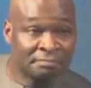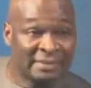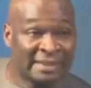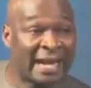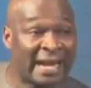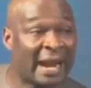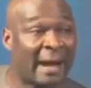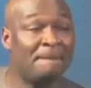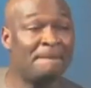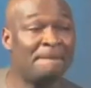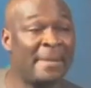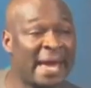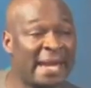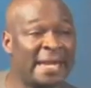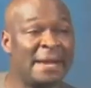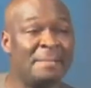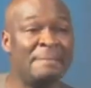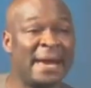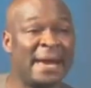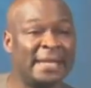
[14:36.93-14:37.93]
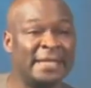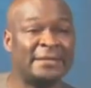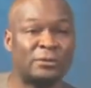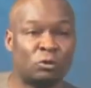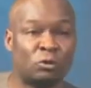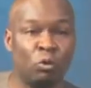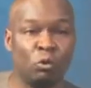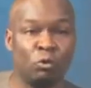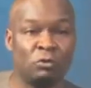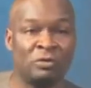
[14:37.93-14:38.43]
There are many, many
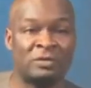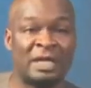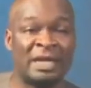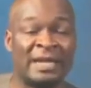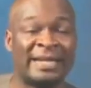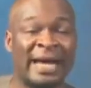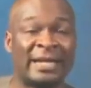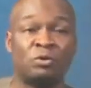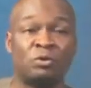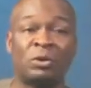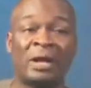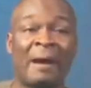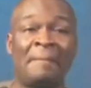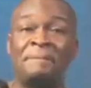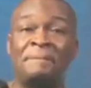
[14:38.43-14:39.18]
schools that you can